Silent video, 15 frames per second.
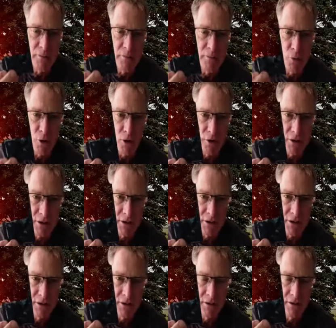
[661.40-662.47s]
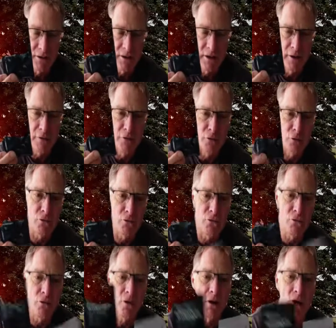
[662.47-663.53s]
product. If you
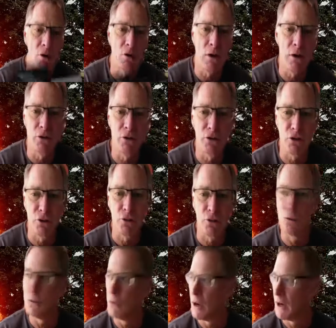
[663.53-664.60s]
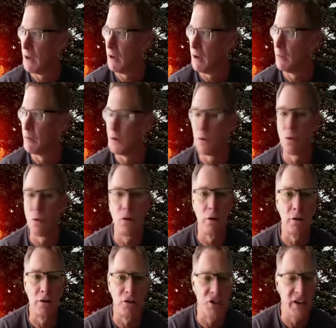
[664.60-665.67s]
go out to your
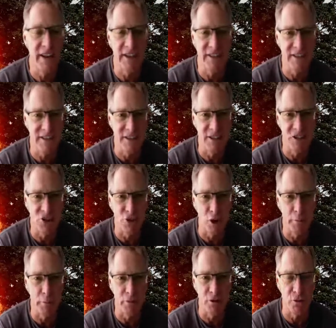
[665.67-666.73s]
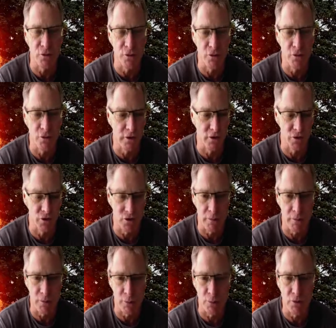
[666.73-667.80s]
GNC shops or your other
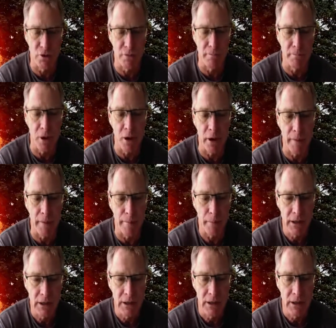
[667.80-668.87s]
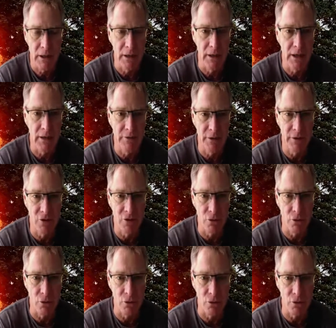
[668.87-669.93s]
shops where you can buy
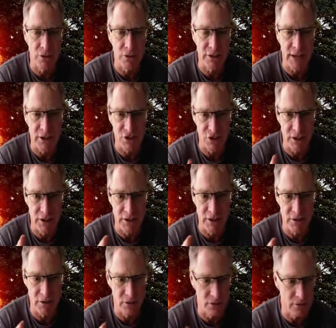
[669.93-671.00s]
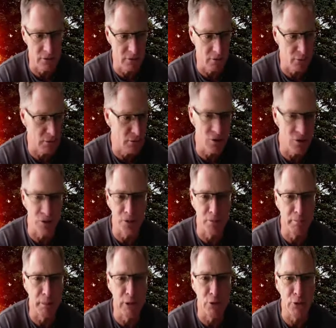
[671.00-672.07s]
individual sachets, or what do you call them,
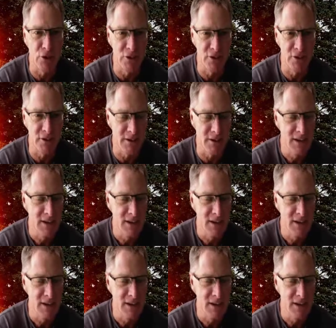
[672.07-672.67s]
pouches, is it?